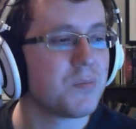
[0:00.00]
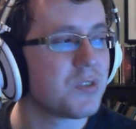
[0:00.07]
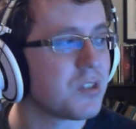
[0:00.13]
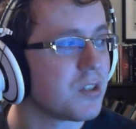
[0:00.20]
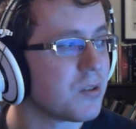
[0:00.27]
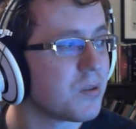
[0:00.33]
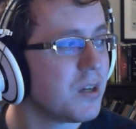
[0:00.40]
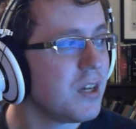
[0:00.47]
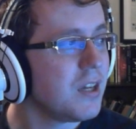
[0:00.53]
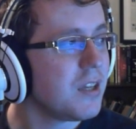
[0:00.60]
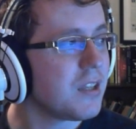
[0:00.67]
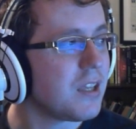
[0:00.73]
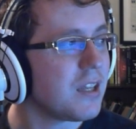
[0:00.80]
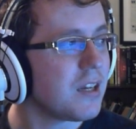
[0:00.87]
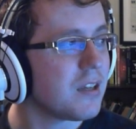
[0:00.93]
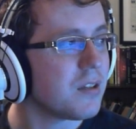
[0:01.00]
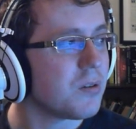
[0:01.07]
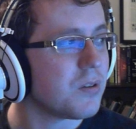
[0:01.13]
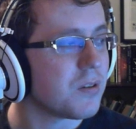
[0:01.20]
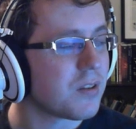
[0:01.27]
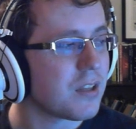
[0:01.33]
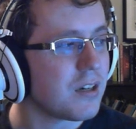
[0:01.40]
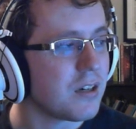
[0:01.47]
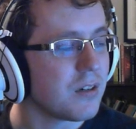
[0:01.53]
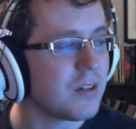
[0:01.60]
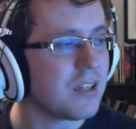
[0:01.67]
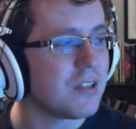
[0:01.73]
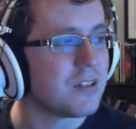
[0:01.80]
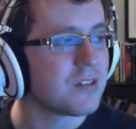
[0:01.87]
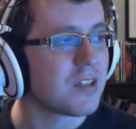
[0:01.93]
So getting there
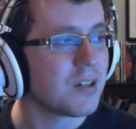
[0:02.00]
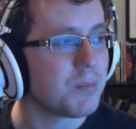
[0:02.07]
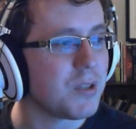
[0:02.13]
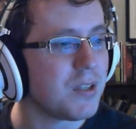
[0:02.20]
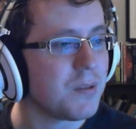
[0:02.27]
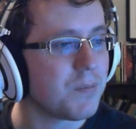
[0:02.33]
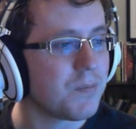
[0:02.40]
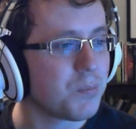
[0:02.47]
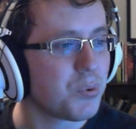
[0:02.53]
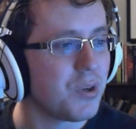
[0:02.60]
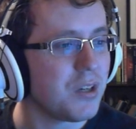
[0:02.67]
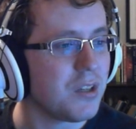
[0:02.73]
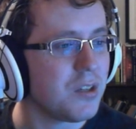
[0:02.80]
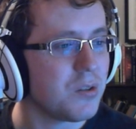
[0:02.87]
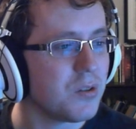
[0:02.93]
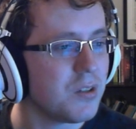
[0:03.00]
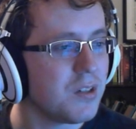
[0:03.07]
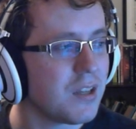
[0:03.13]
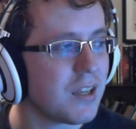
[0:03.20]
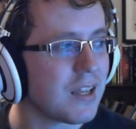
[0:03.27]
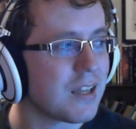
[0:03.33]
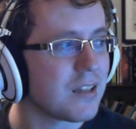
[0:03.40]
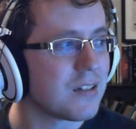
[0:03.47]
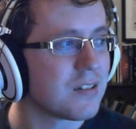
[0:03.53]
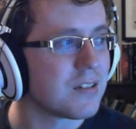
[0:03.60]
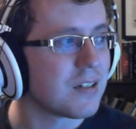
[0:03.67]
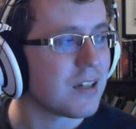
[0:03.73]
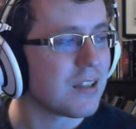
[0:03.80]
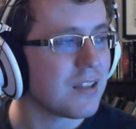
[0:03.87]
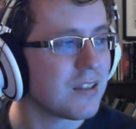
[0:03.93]
is going to be pretty good, and
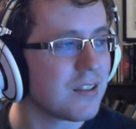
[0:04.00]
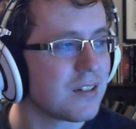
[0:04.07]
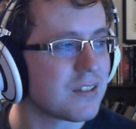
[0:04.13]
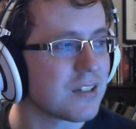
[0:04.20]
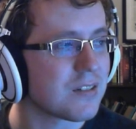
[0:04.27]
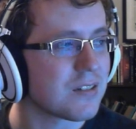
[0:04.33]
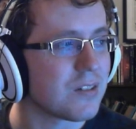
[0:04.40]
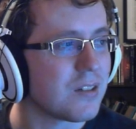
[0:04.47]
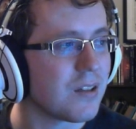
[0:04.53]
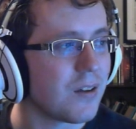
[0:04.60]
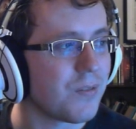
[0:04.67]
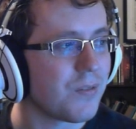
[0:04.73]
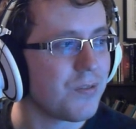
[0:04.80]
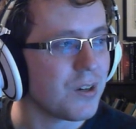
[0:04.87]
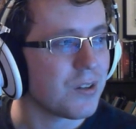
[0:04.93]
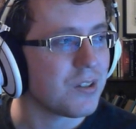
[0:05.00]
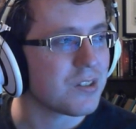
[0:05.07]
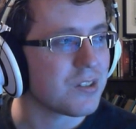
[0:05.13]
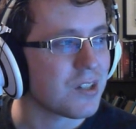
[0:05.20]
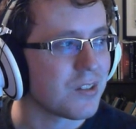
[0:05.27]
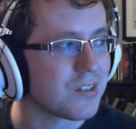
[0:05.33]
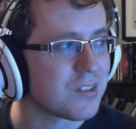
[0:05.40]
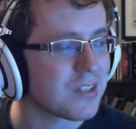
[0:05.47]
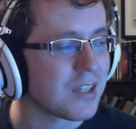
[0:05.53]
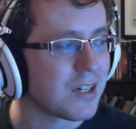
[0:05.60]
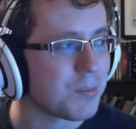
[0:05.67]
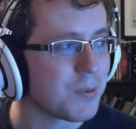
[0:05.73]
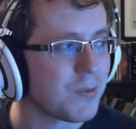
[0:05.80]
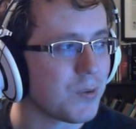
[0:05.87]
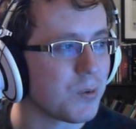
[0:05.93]
I think that it's actually a fairly solid
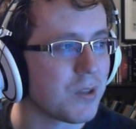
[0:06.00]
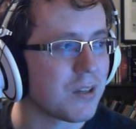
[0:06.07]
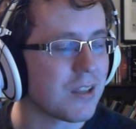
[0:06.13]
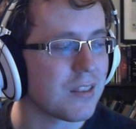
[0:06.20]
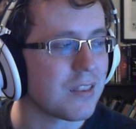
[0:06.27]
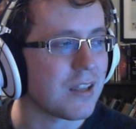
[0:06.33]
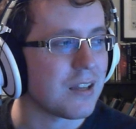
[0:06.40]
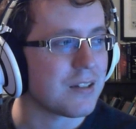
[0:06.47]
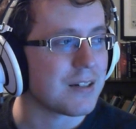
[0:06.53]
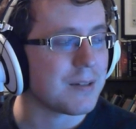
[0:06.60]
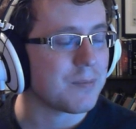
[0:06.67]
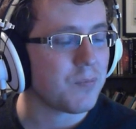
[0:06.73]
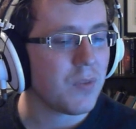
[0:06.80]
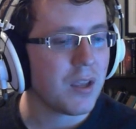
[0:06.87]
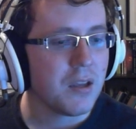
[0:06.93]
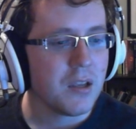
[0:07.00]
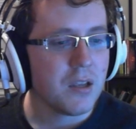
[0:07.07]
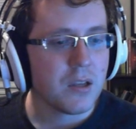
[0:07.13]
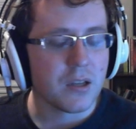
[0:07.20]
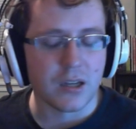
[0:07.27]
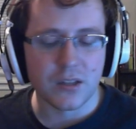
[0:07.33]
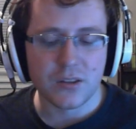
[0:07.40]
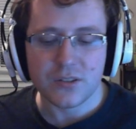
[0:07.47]
setup if you can get that done.